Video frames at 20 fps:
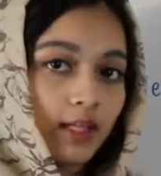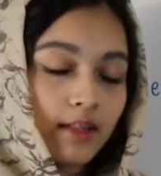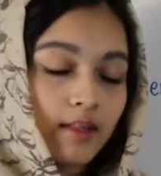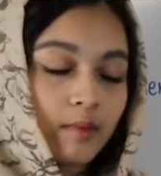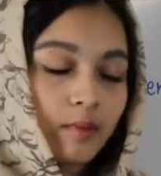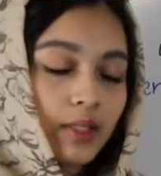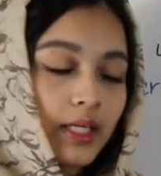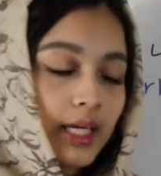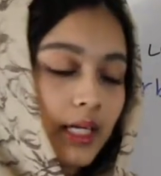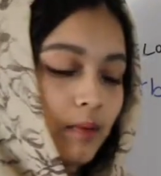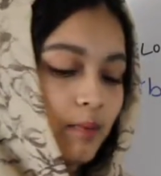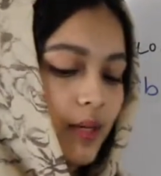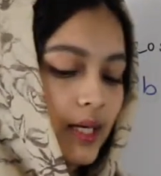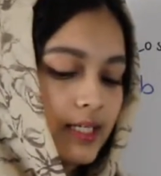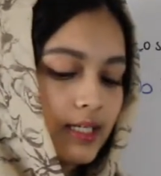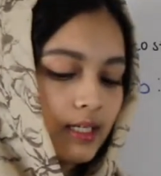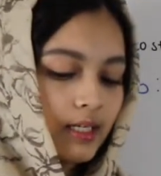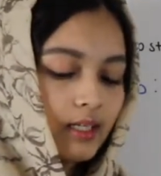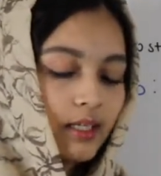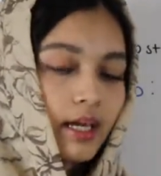in the blank
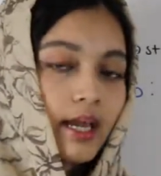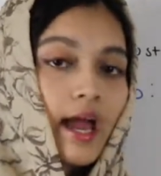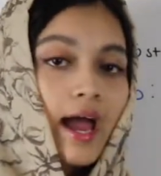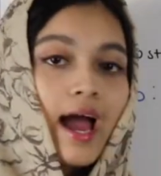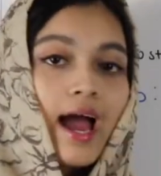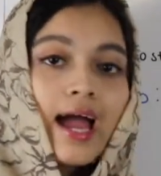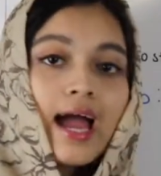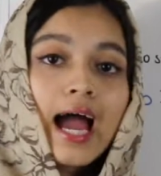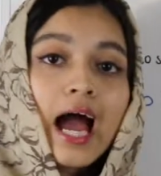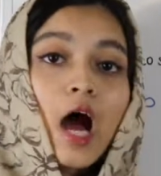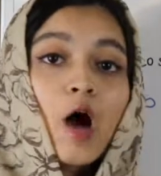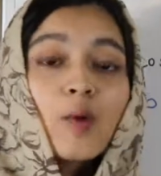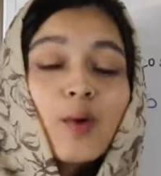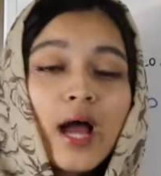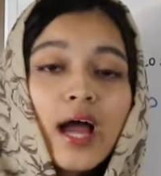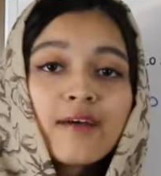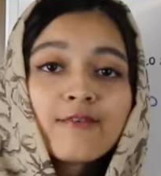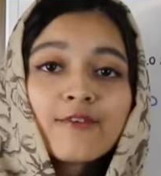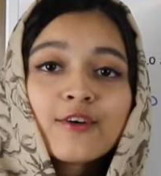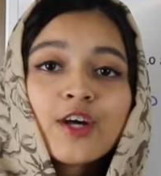basically.
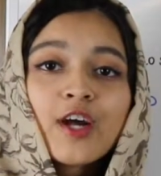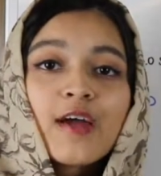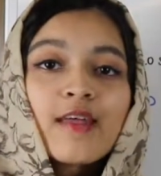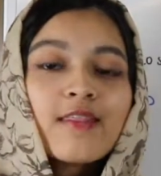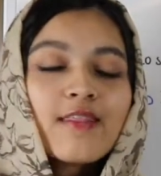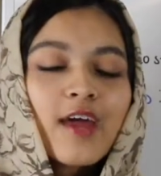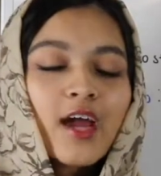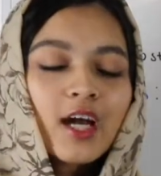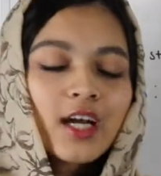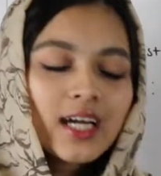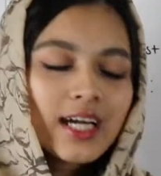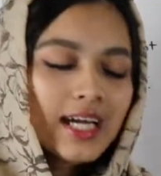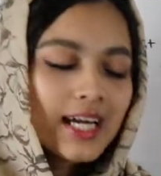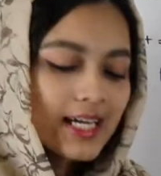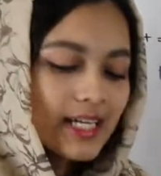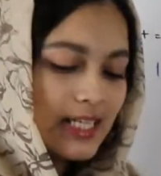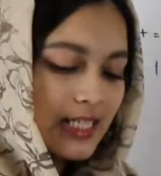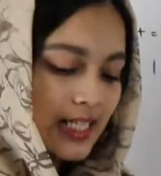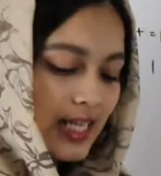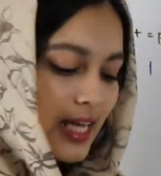However, there
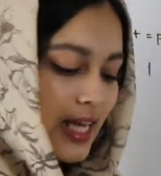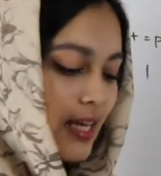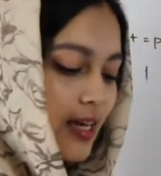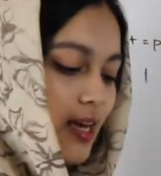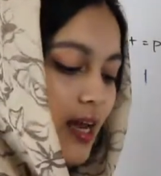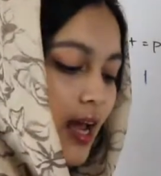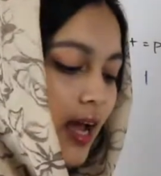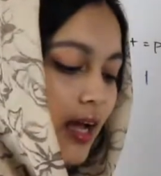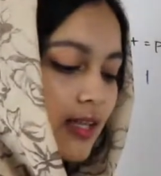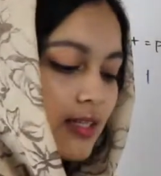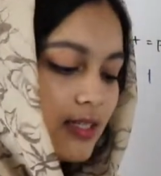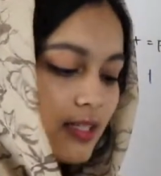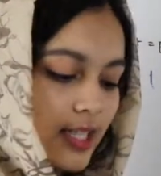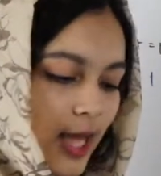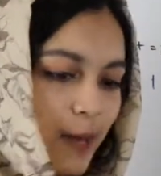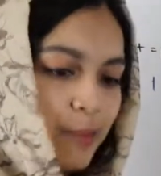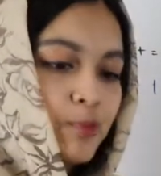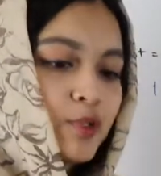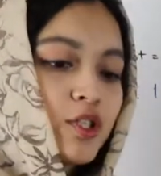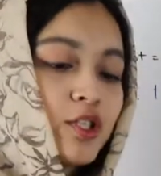is an
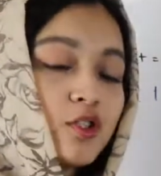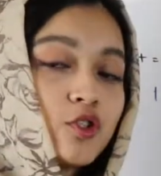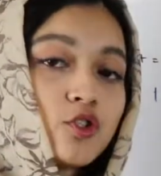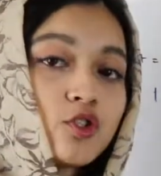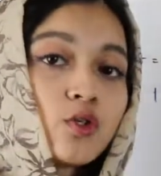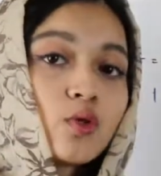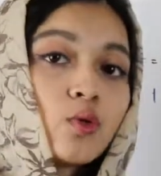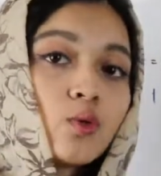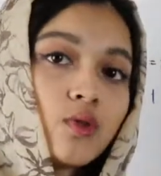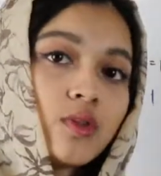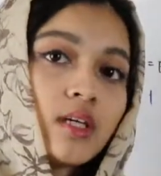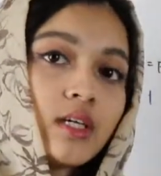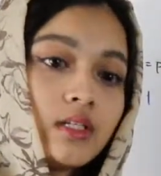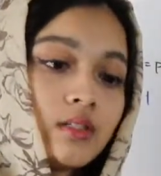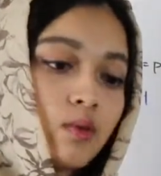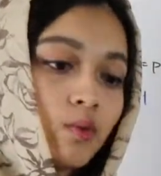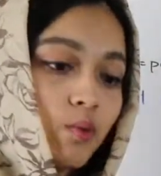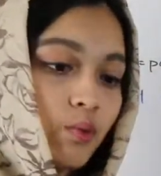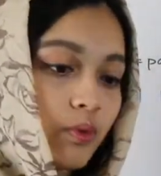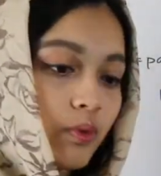exception to
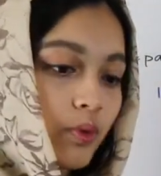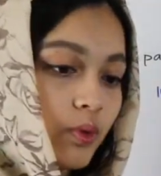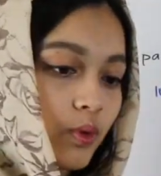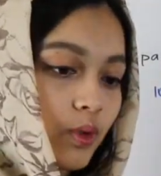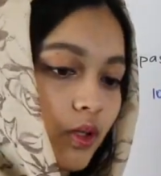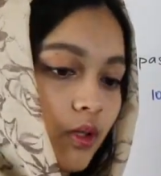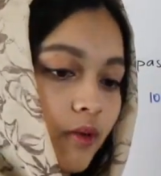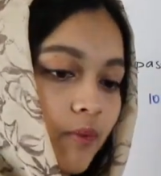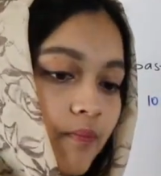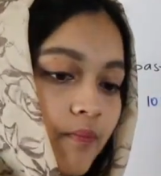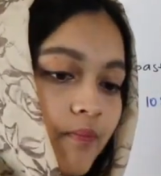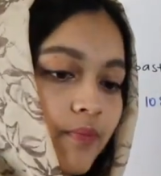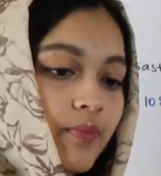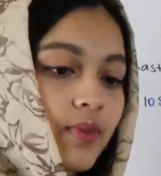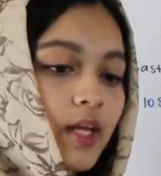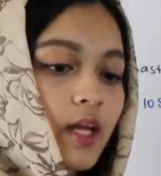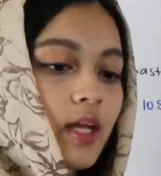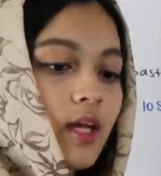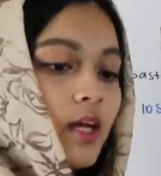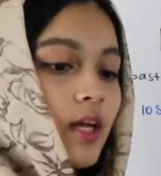this rule.
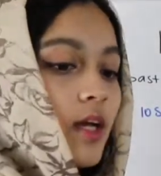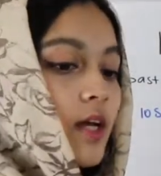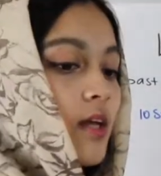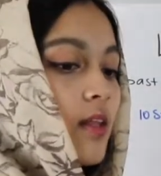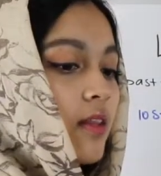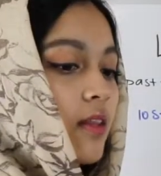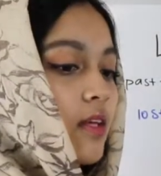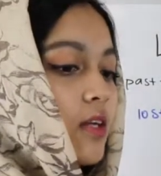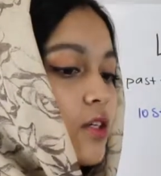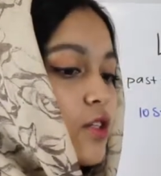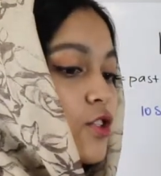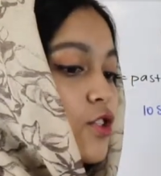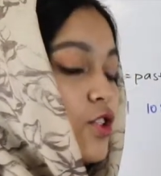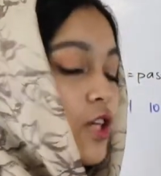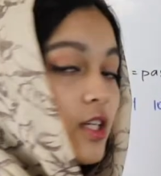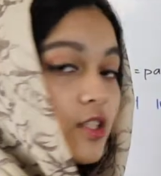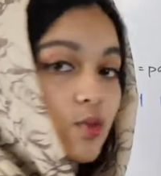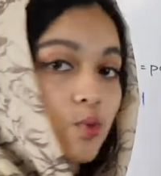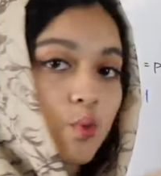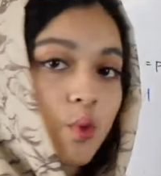There's
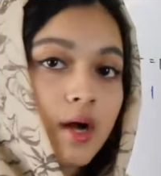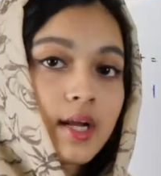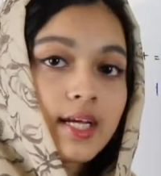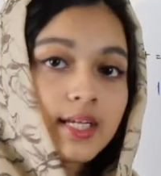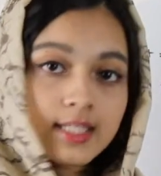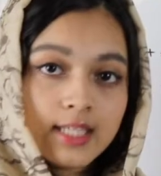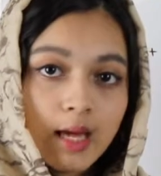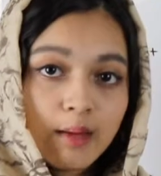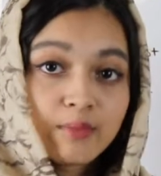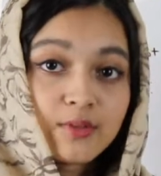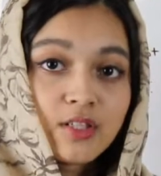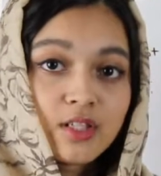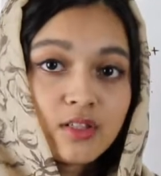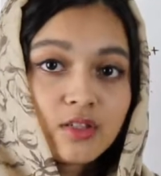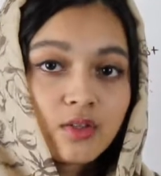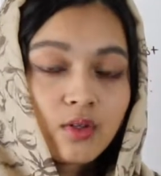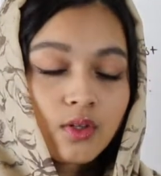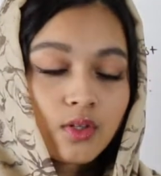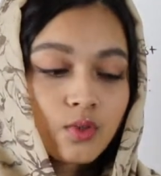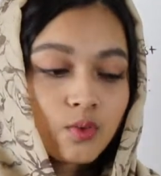just one exception
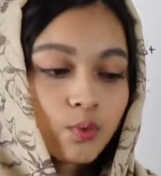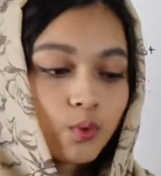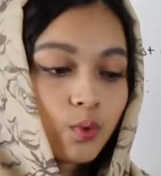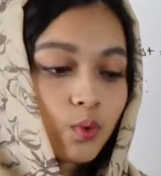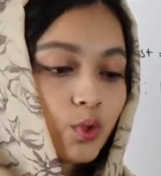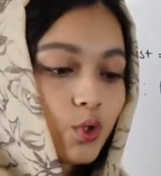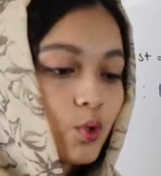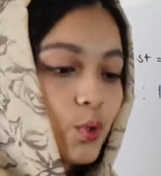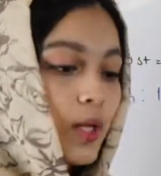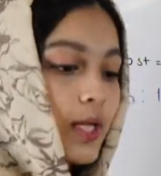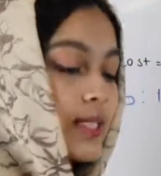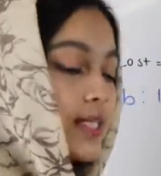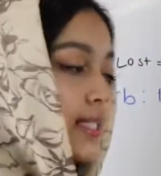to this rule. You can